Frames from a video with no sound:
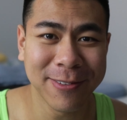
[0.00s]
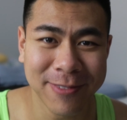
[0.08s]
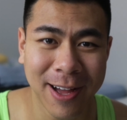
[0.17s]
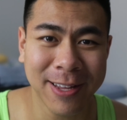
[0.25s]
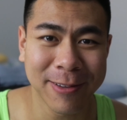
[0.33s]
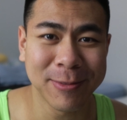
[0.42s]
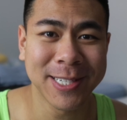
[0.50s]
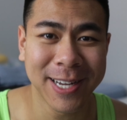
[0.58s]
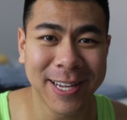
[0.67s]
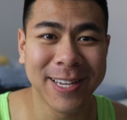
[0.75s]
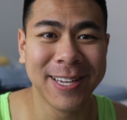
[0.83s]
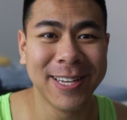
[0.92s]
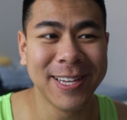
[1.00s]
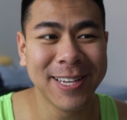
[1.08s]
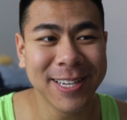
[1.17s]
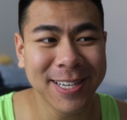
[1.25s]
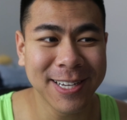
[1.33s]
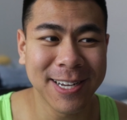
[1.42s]
vacuum today
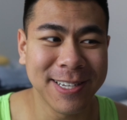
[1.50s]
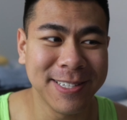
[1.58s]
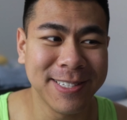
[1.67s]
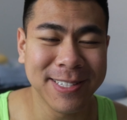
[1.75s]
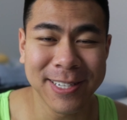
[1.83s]
because